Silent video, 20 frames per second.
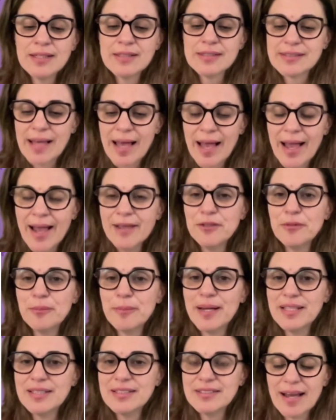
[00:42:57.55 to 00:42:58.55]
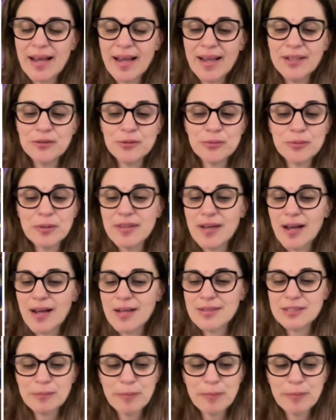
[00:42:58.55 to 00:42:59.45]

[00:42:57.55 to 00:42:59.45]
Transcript: side by side with us